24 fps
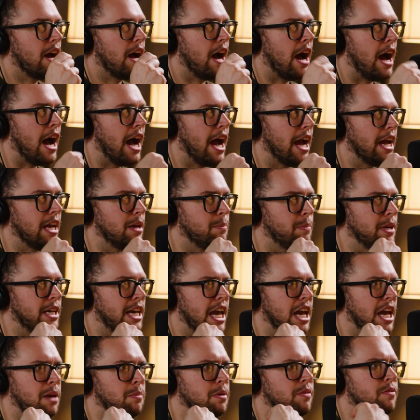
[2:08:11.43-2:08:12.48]
I
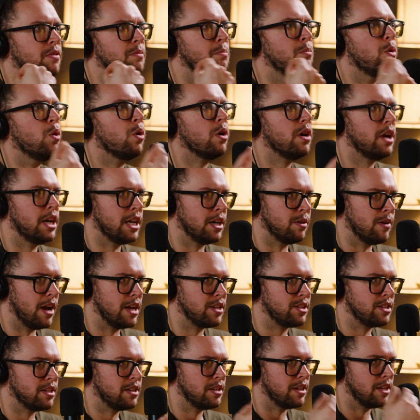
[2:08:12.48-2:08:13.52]
became even more
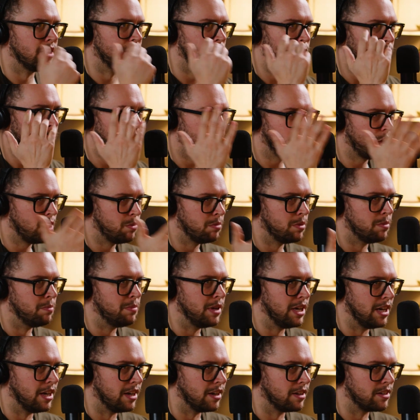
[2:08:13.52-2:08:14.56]
interested in who are the human
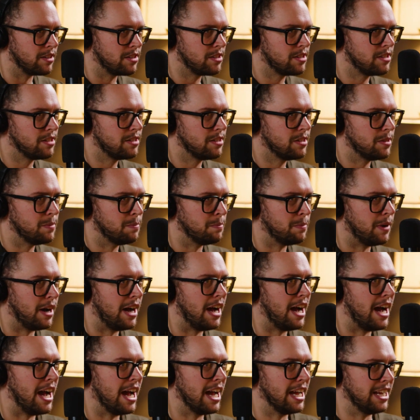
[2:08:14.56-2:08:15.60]
beings
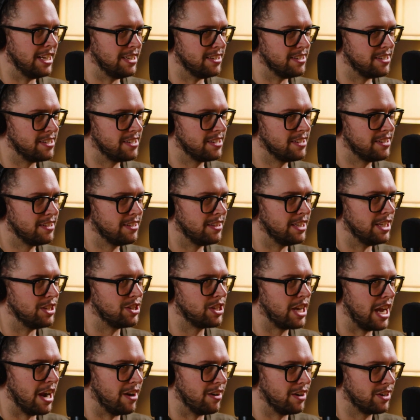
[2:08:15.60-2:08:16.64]
behind these
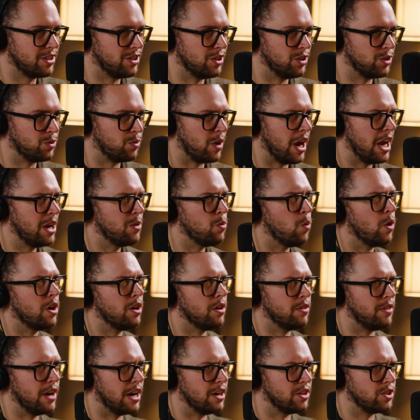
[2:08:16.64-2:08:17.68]
characters, right? Yeah. What
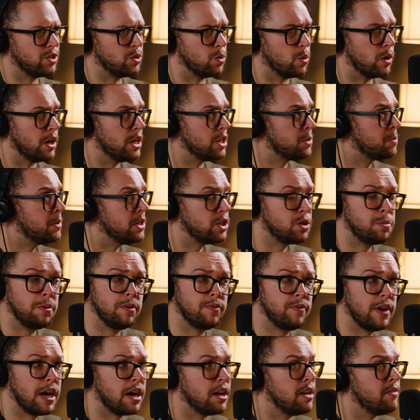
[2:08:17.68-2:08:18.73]
are their stories? But to be
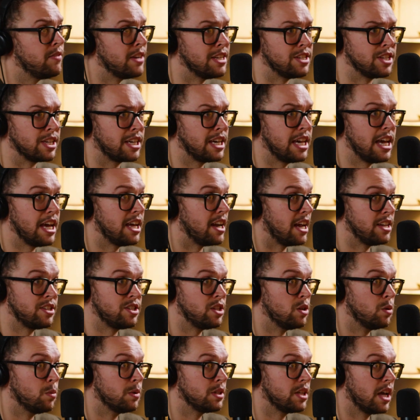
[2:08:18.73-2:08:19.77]
fair, even as a kid, I
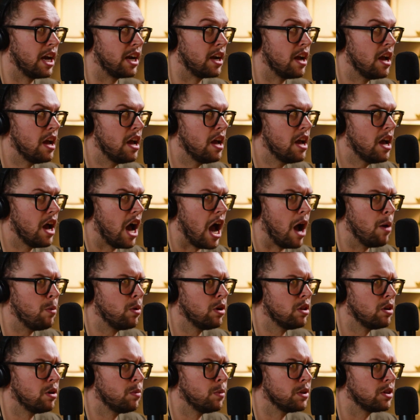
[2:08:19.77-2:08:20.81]
still was like, I want
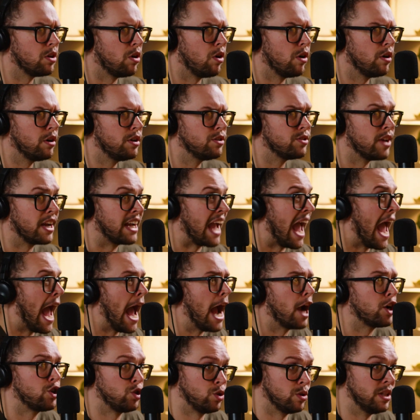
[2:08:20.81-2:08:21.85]
to learn what the Hardys like
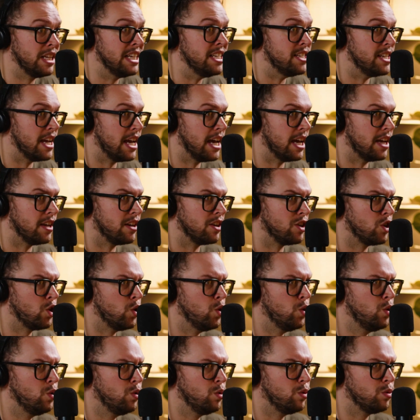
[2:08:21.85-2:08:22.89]
actually did and
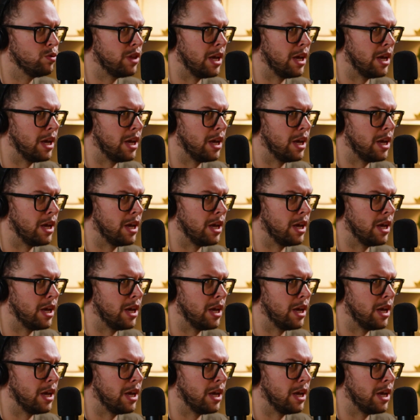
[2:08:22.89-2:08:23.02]
who mm-hmm.